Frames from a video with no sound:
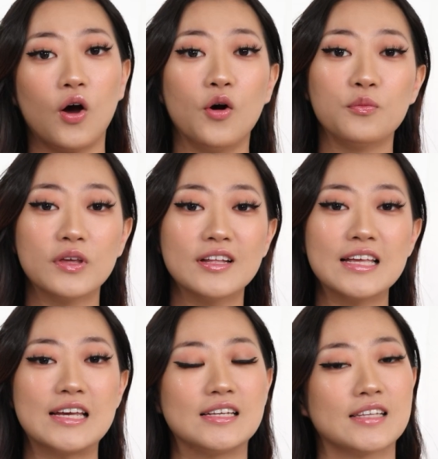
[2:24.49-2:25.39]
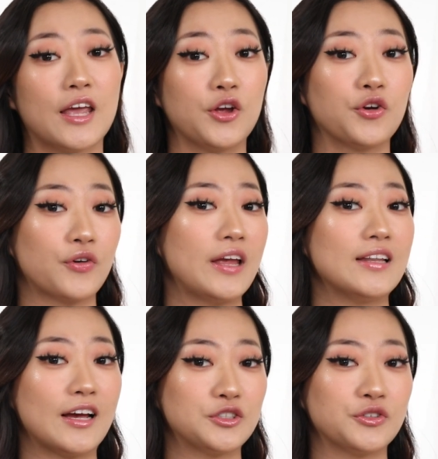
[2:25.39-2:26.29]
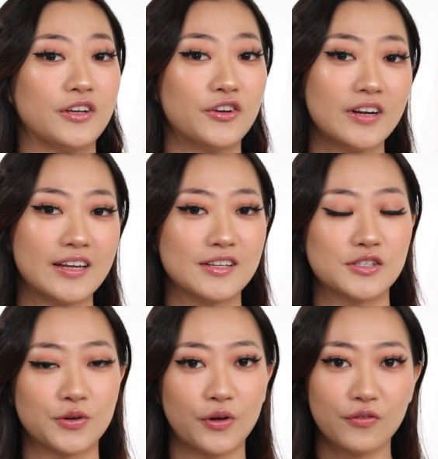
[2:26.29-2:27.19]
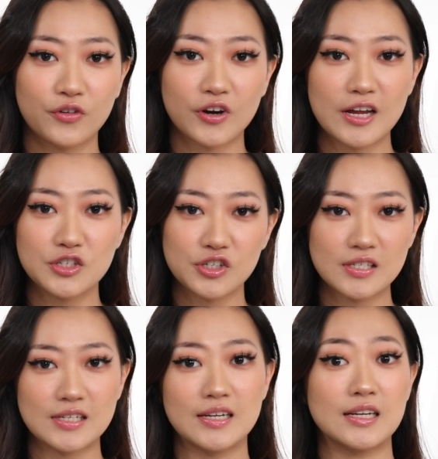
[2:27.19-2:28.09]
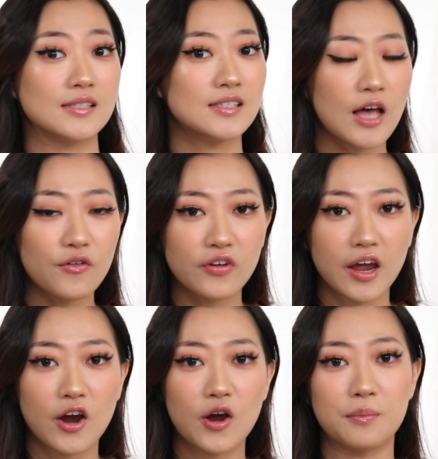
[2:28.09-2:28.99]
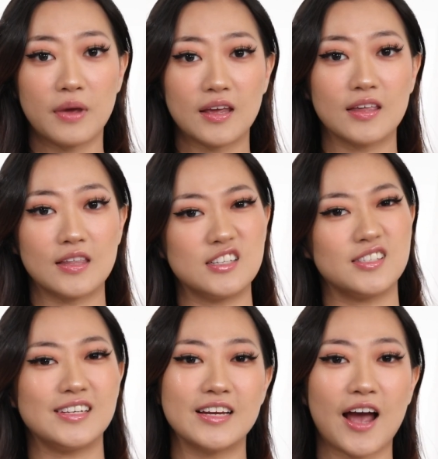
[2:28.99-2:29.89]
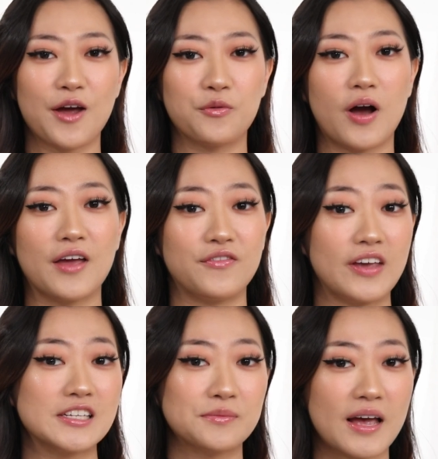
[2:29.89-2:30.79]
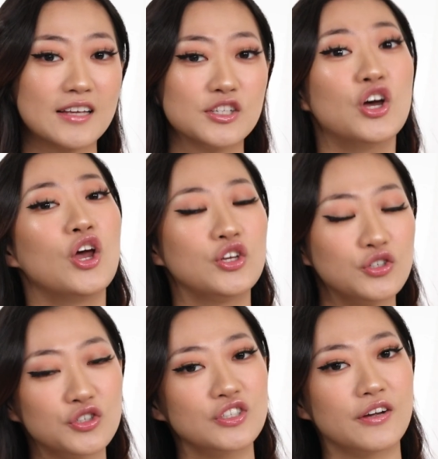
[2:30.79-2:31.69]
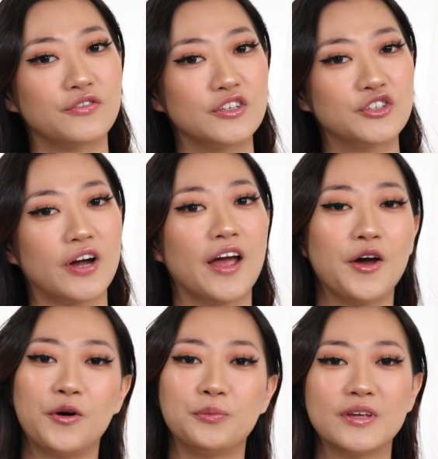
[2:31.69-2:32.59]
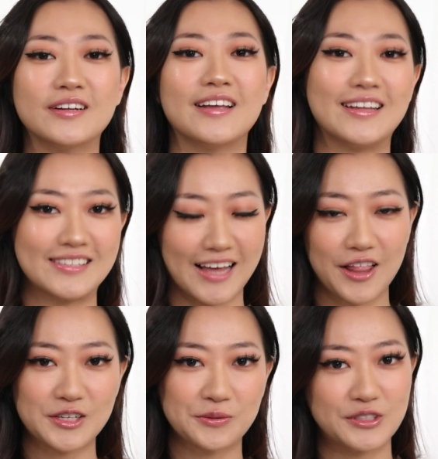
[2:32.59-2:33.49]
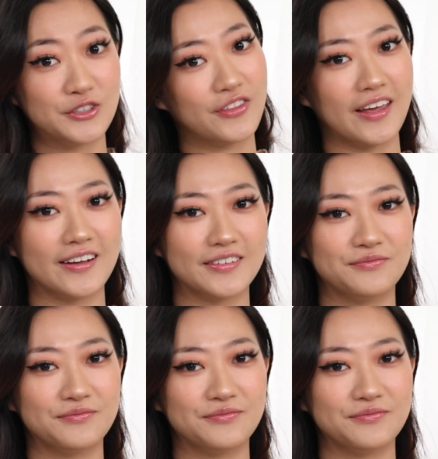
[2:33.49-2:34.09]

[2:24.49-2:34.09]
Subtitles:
Oatmeal is a great natural ingredient, so if you're interested in self-care and making these DIY face masks, you should definitely try oatmeal and tell us what you think.